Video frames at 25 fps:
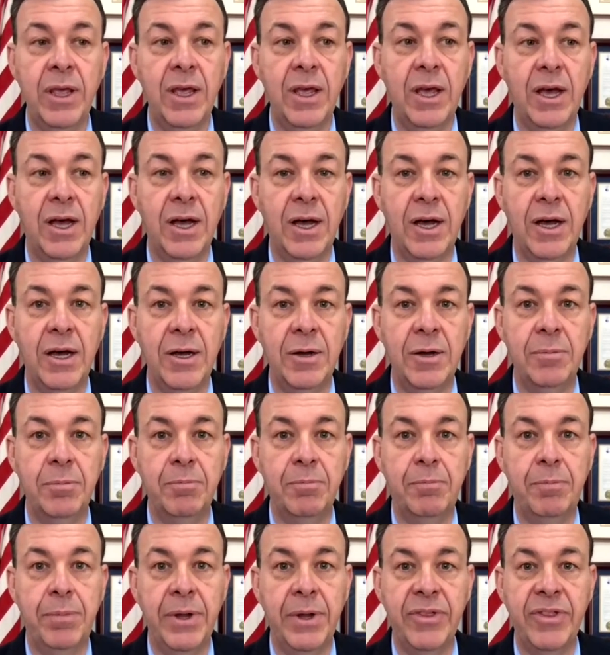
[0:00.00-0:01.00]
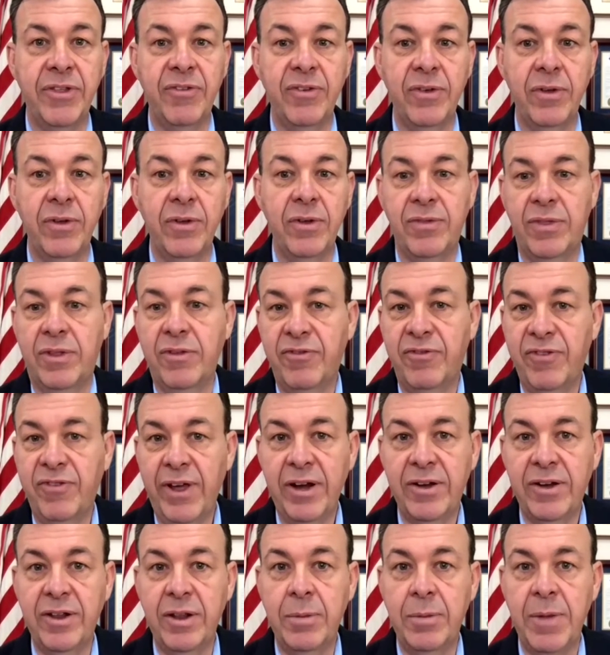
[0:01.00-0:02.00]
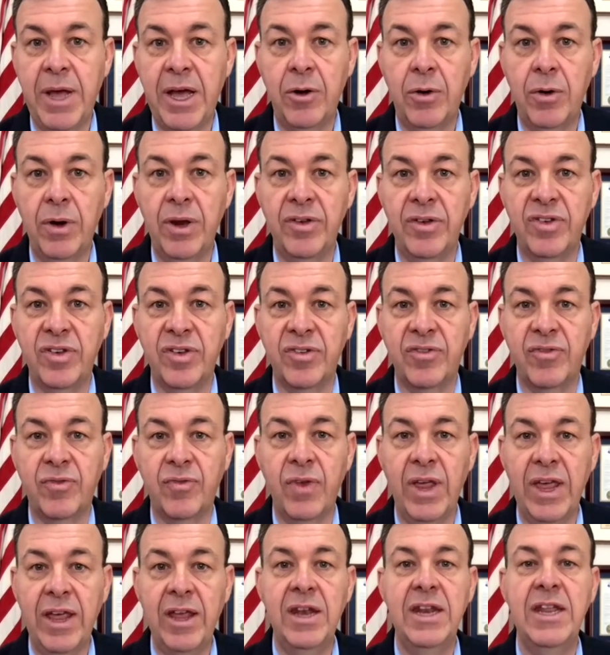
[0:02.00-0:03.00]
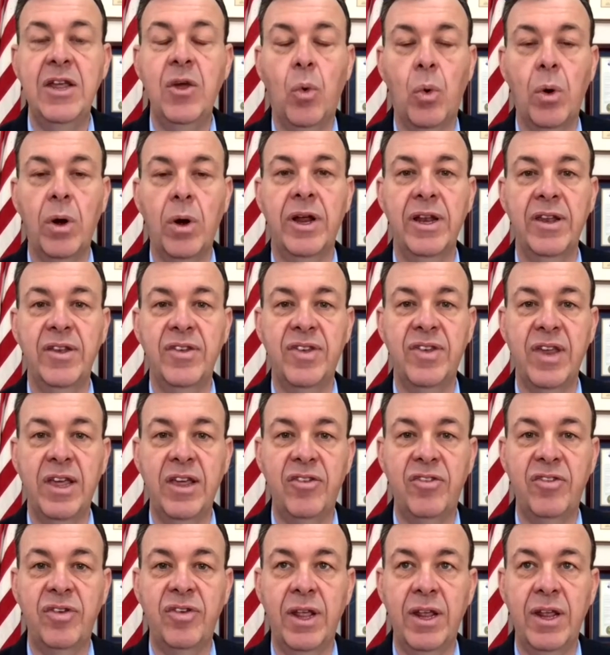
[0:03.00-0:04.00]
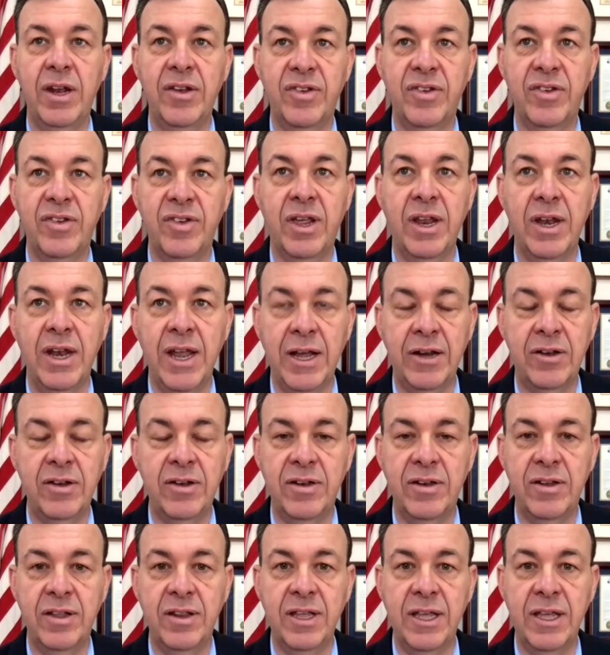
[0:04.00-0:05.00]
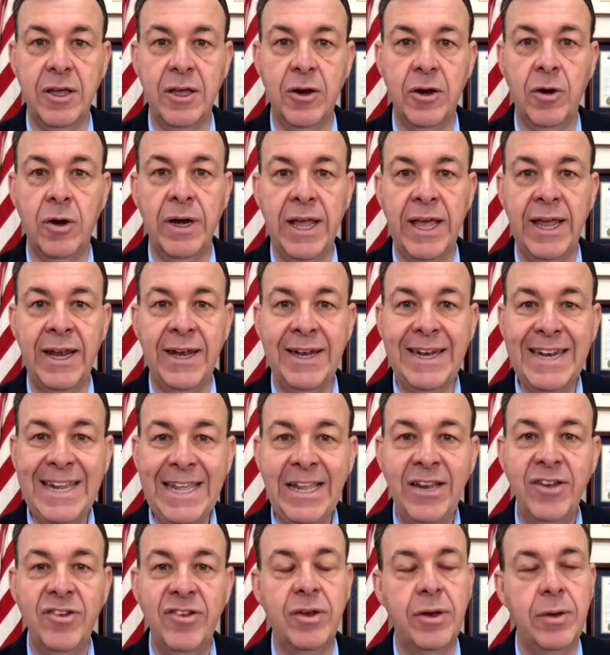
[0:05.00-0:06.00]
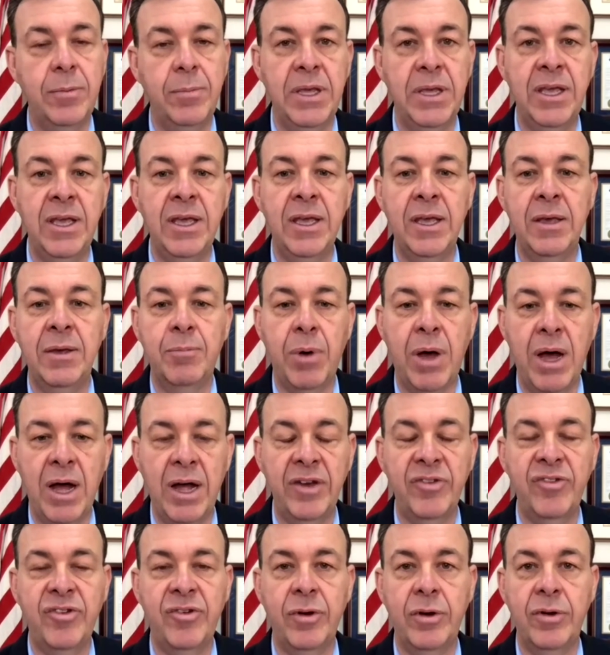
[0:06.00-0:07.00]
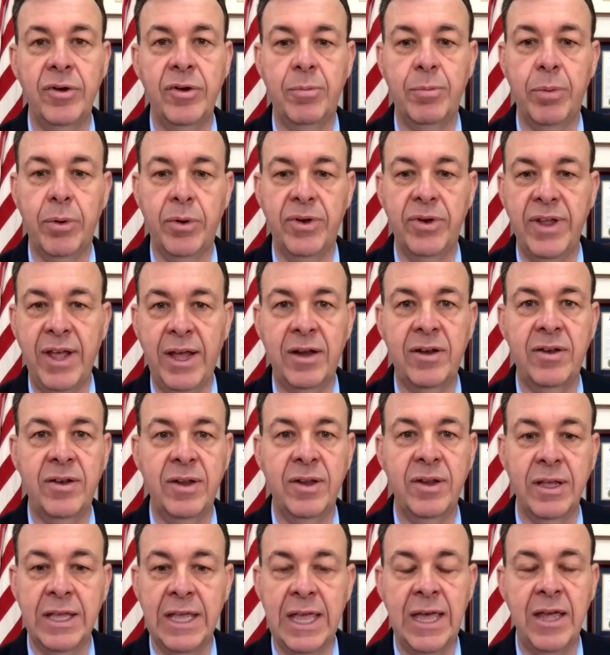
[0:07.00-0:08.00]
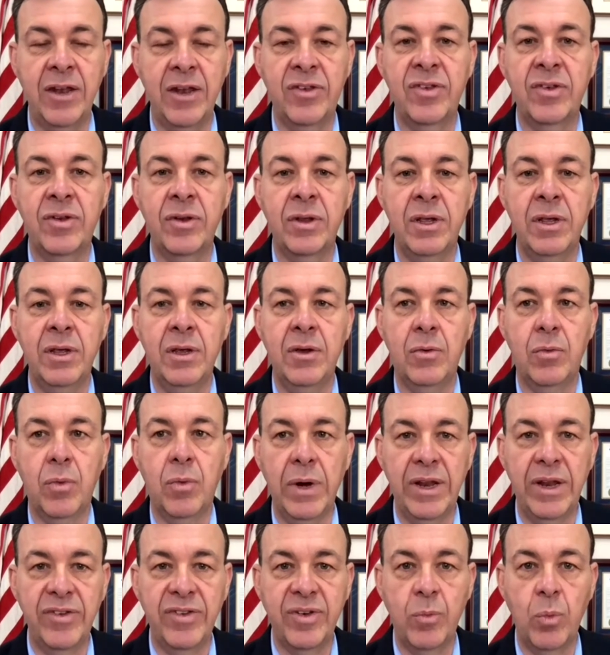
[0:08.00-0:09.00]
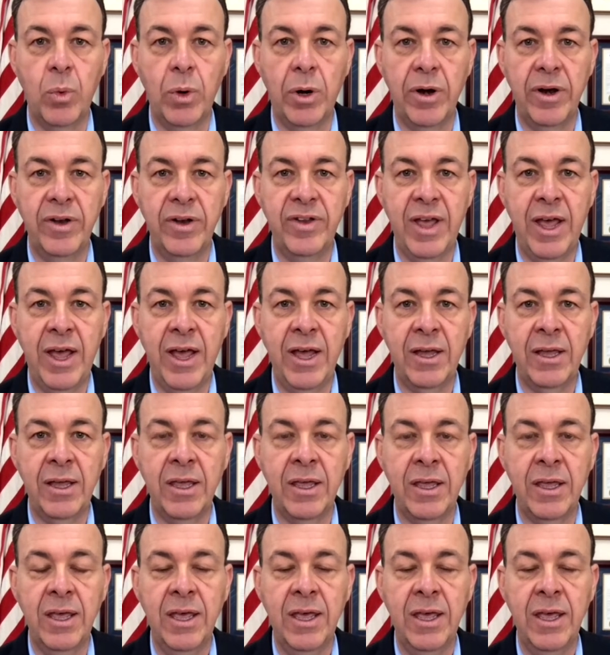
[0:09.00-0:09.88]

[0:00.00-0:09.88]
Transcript: But the fact of the matter is any organization that is connected to the internet needs to be postured to protect against ransomware attack.